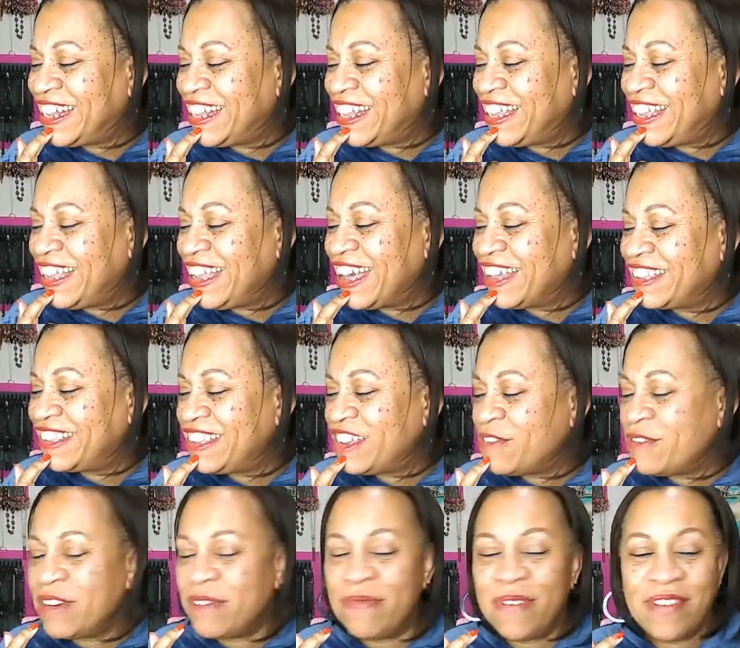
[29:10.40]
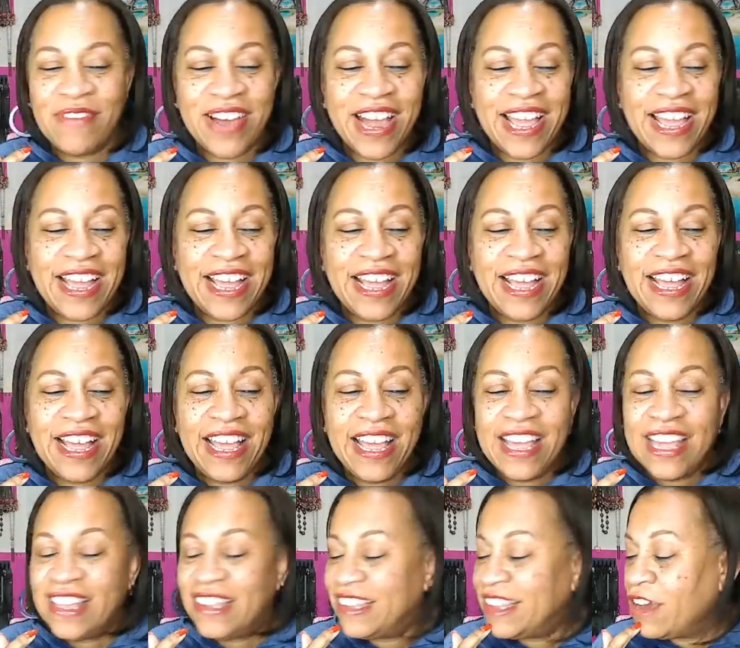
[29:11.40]
Y'all still with me, right?
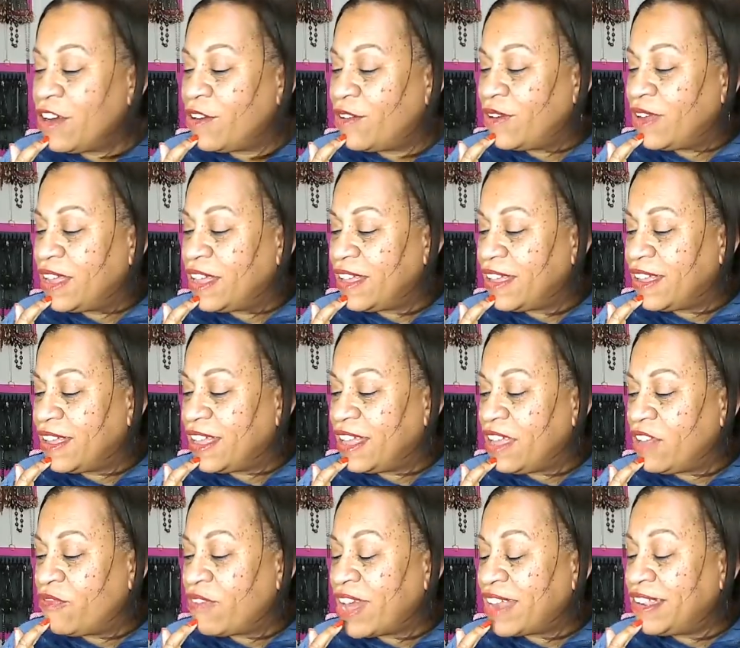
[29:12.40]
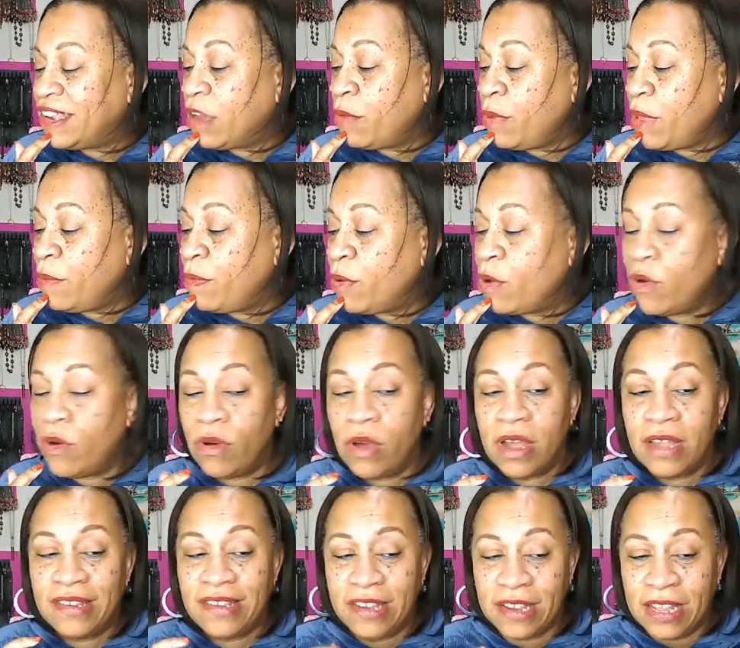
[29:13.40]
So if I tell people
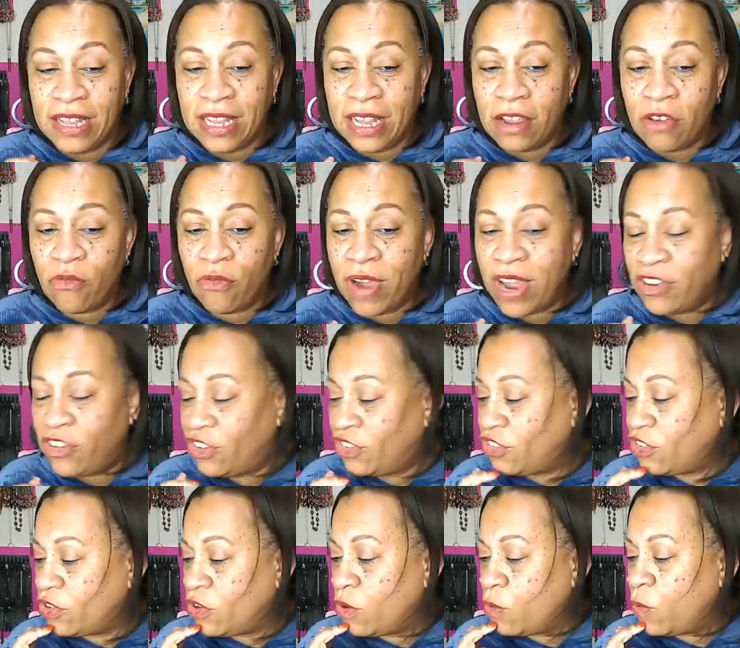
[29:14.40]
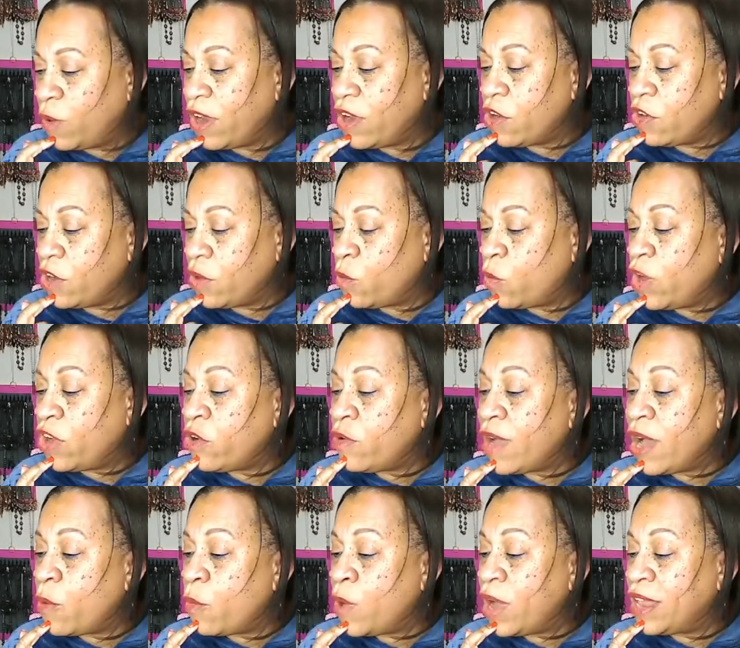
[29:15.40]
to click register, where do I
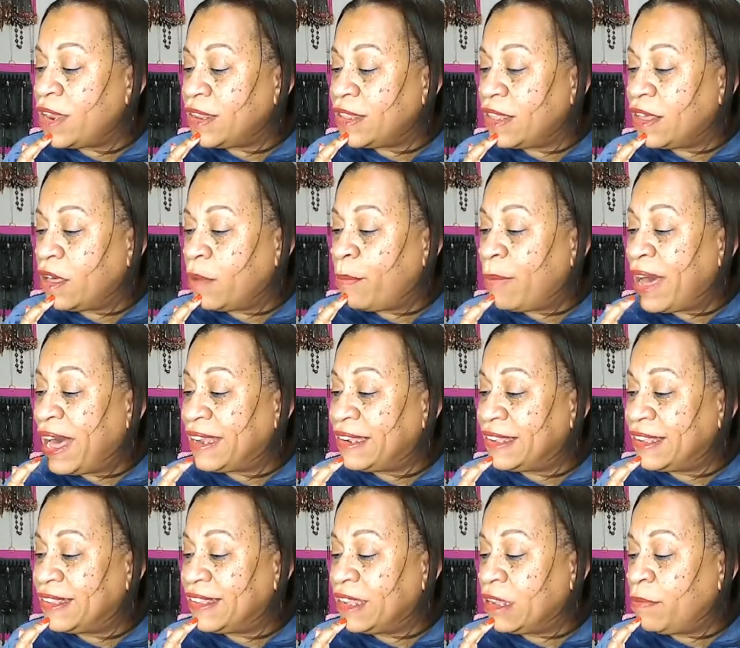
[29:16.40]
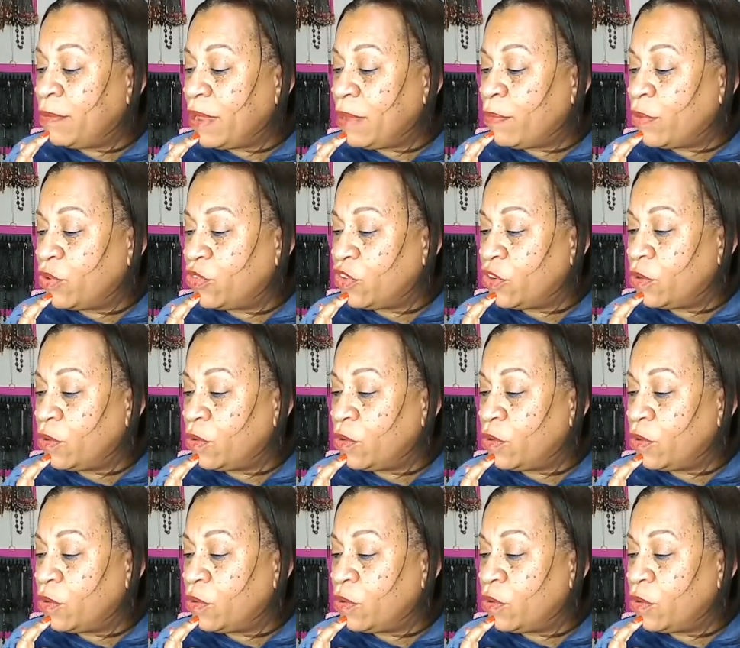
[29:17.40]
want the bot to send people to?